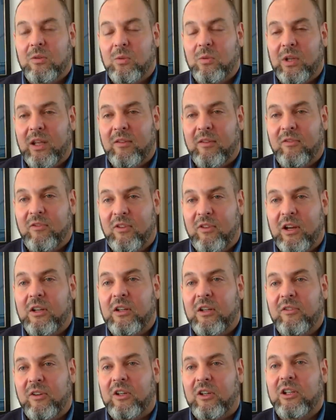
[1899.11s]
we have
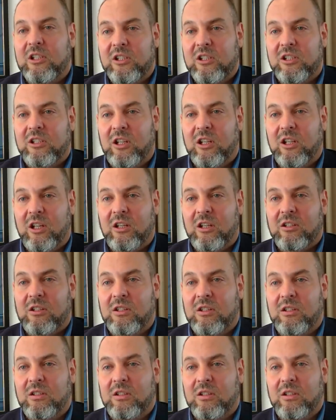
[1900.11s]
very, very distinct
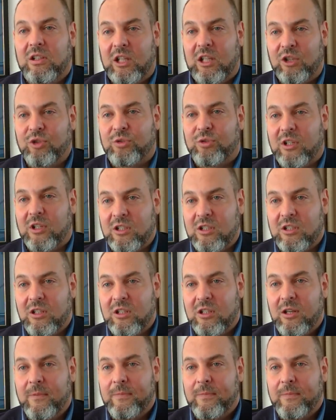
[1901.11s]
interests